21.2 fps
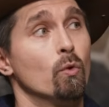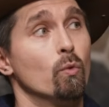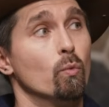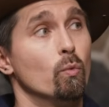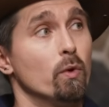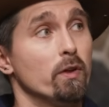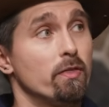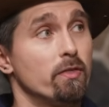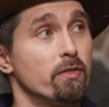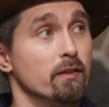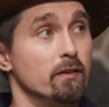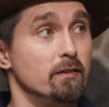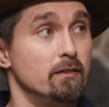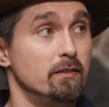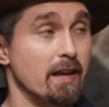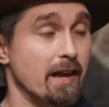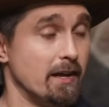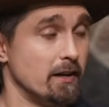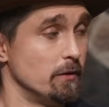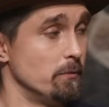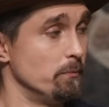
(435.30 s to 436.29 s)
with the
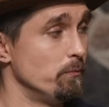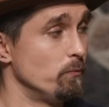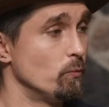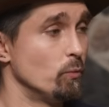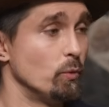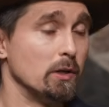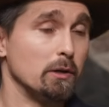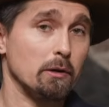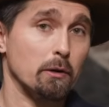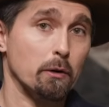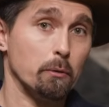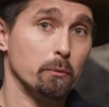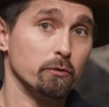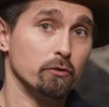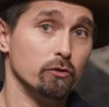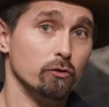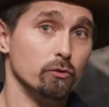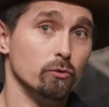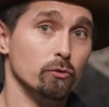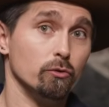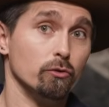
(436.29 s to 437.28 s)
denim, we were able
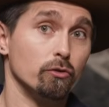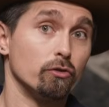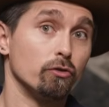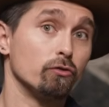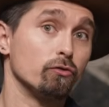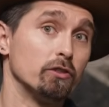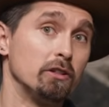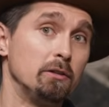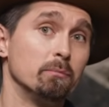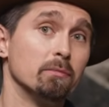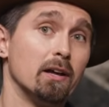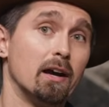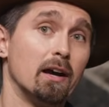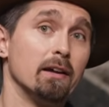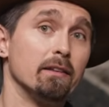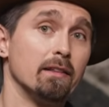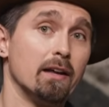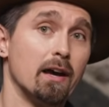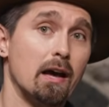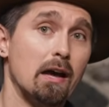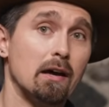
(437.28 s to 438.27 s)
to
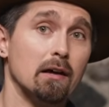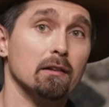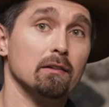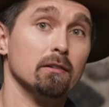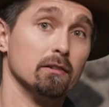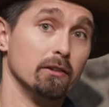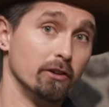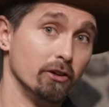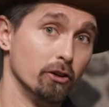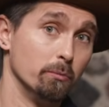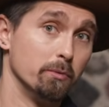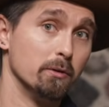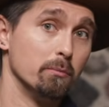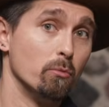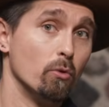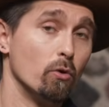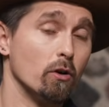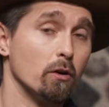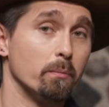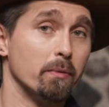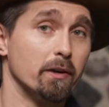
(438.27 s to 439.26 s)
streamline that a little bit
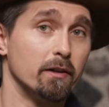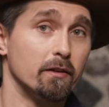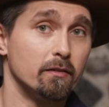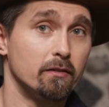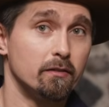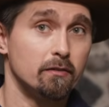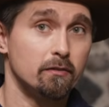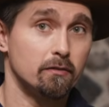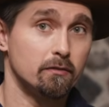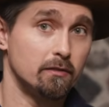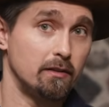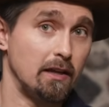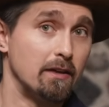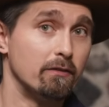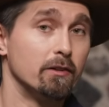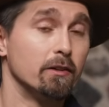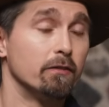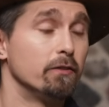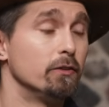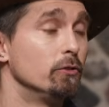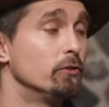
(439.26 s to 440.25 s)
more by
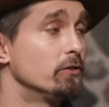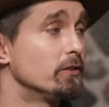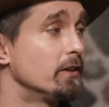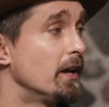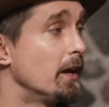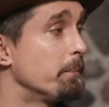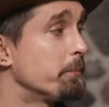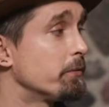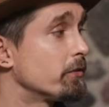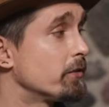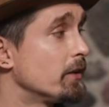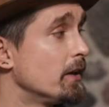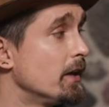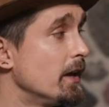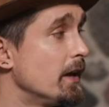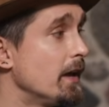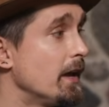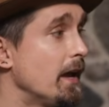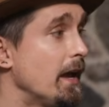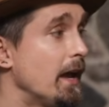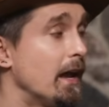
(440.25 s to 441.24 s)
saving a few steps.
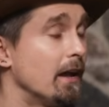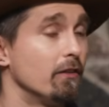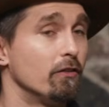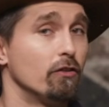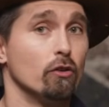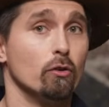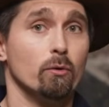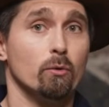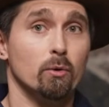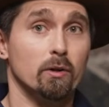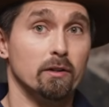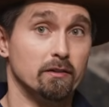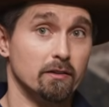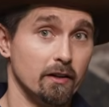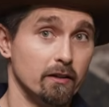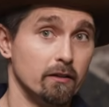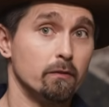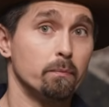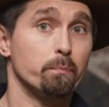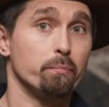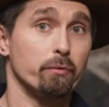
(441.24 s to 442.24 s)
And so it
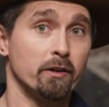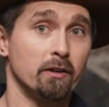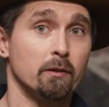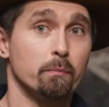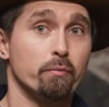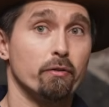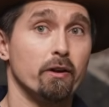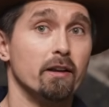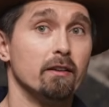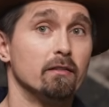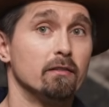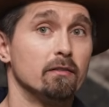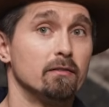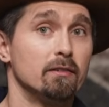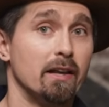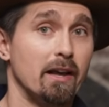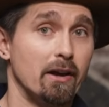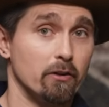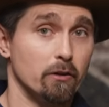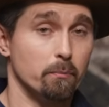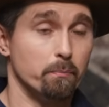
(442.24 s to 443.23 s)
does bring the price
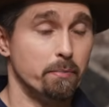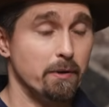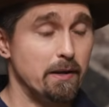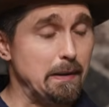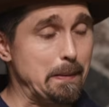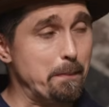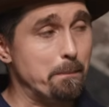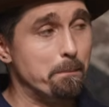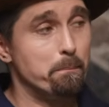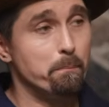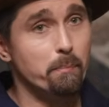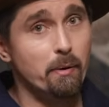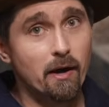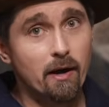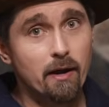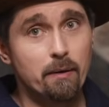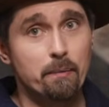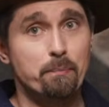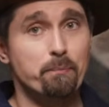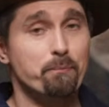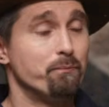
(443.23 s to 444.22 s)
down a bit,
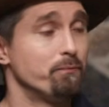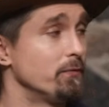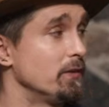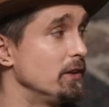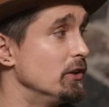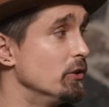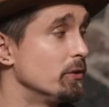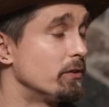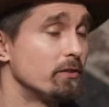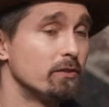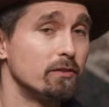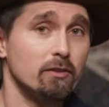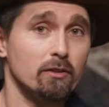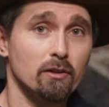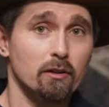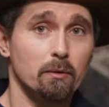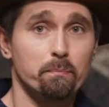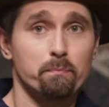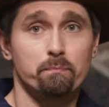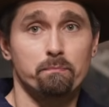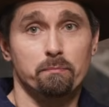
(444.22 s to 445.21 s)
but it's
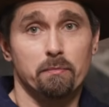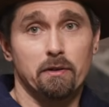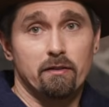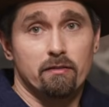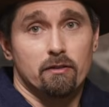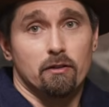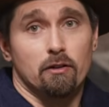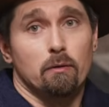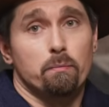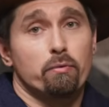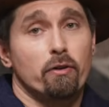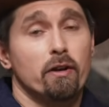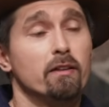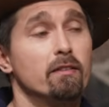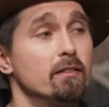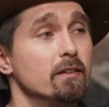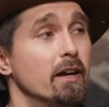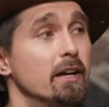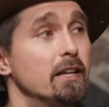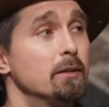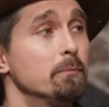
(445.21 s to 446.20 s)
still a
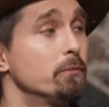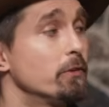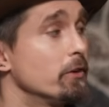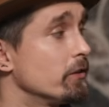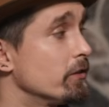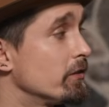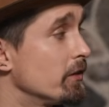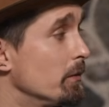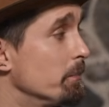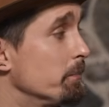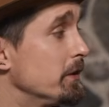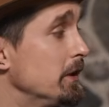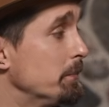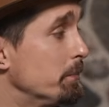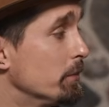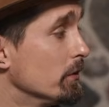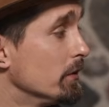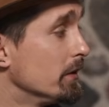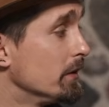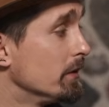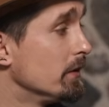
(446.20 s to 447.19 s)
pricey item to some
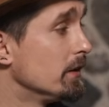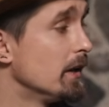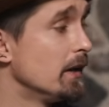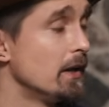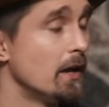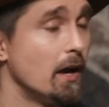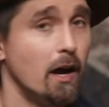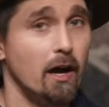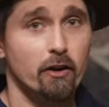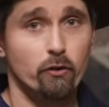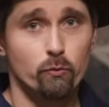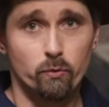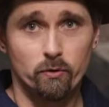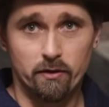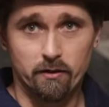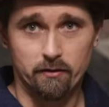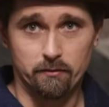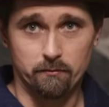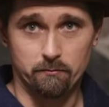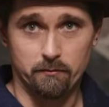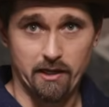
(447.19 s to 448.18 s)
people. And I just
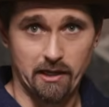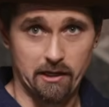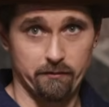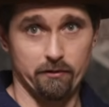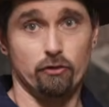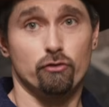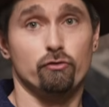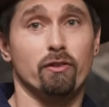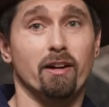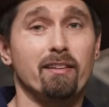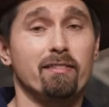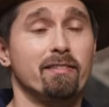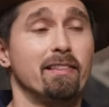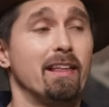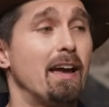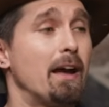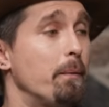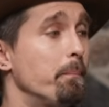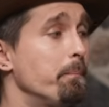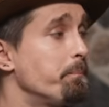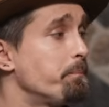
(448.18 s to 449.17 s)
want to kind of address
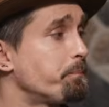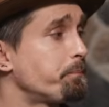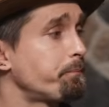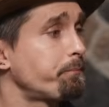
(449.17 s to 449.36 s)
that.